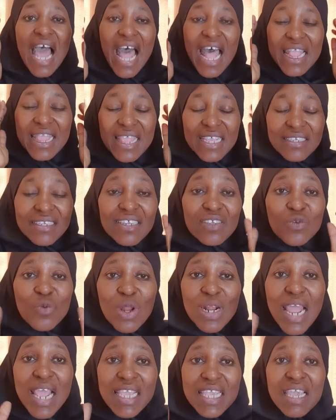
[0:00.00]
And this is
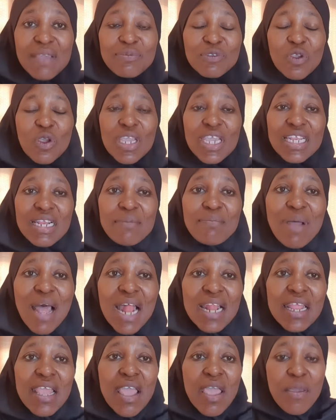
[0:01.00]
what I keep talking
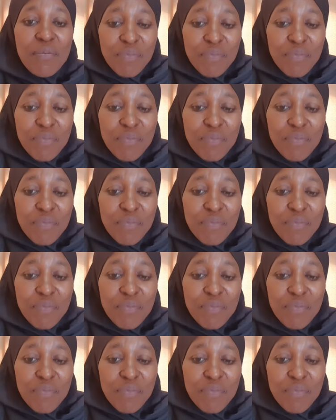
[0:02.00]
about.